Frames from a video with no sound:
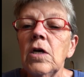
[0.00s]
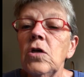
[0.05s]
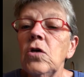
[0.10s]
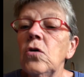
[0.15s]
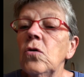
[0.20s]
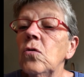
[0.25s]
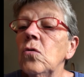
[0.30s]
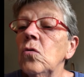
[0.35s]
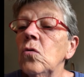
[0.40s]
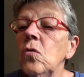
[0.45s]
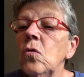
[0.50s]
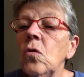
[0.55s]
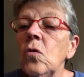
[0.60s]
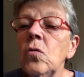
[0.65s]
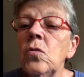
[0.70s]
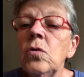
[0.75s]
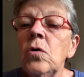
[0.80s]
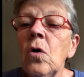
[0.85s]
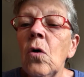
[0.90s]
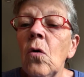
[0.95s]
You
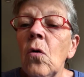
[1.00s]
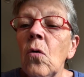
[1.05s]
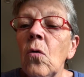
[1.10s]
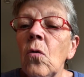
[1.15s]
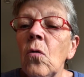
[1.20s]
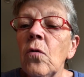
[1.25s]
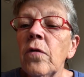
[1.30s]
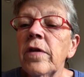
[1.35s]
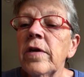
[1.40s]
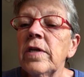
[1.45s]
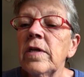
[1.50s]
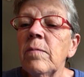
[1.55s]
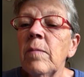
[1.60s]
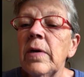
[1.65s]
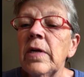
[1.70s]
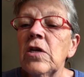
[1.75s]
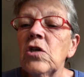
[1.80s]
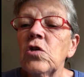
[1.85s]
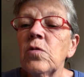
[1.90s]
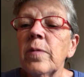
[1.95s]
who know the
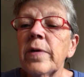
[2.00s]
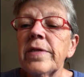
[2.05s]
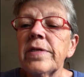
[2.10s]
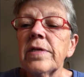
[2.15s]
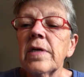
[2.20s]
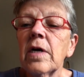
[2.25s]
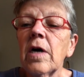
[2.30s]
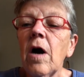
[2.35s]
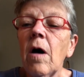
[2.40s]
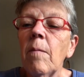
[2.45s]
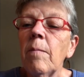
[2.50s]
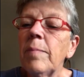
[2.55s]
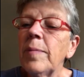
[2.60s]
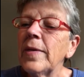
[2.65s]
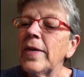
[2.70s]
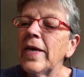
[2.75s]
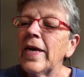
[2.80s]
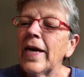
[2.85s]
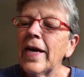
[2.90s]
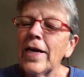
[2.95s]
diminishments
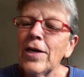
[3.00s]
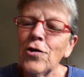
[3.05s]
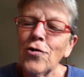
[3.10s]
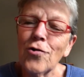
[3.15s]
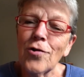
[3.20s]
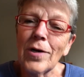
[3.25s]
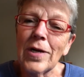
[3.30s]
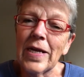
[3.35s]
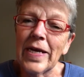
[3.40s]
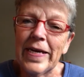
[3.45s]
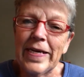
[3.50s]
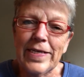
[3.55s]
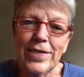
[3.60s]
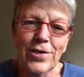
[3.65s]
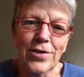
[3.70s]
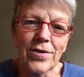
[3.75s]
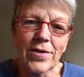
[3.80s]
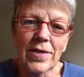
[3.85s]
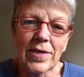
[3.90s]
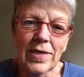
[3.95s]
accompanying your
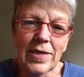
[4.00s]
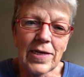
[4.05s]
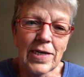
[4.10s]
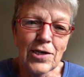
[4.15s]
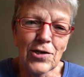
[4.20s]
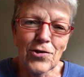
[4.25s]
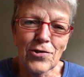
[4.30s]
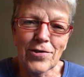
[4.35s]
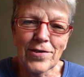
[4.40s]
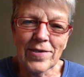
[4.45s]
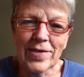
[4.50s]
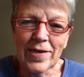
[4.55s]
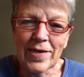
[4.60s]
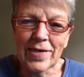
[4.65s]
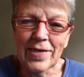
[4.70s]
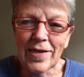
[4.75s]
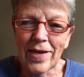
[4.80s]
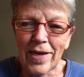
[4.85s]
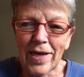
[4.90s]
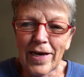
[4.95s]
later years
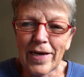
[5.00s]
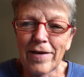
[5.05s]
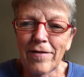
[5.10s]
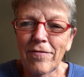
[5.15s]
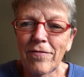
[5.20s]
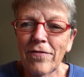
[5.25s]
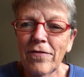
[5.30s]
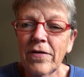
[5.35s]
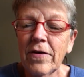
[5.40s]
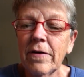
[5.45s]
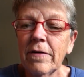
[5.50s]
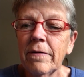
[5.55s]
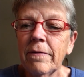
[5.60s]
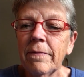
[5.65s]
in life.